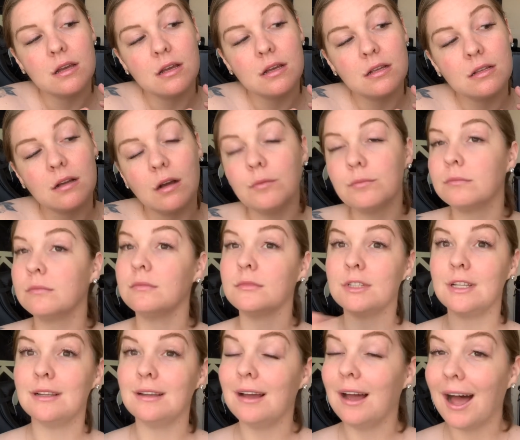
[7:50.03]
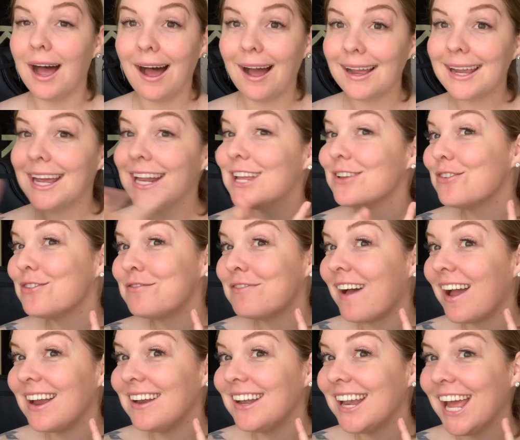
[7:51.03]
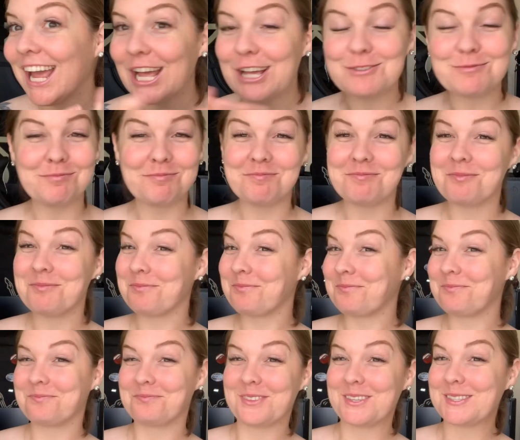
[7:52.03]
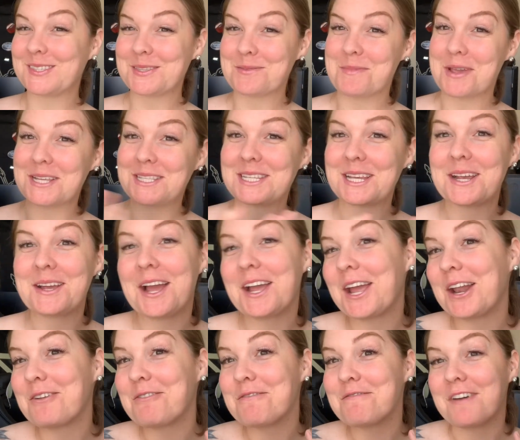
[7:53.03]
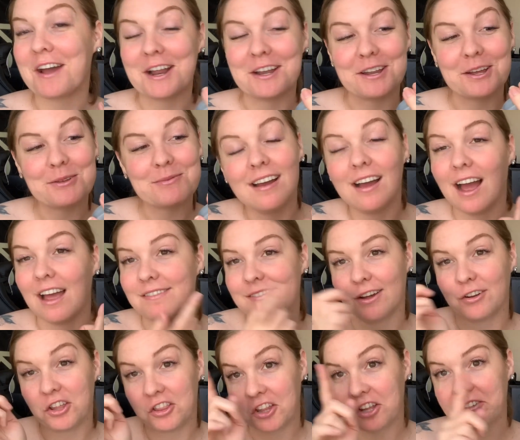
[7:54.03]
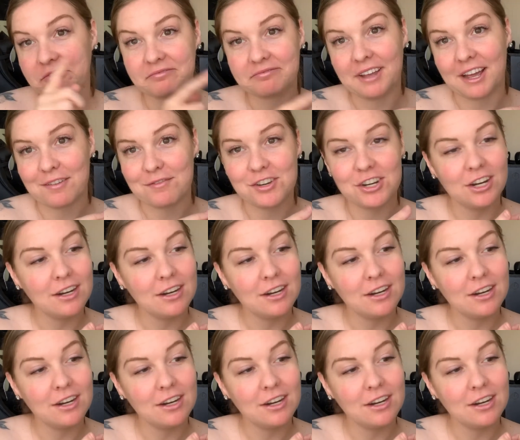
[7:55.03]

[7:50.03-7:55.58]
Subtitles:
Oh, I can't even find it. This is amazing. Can't even find it. I found it though, after.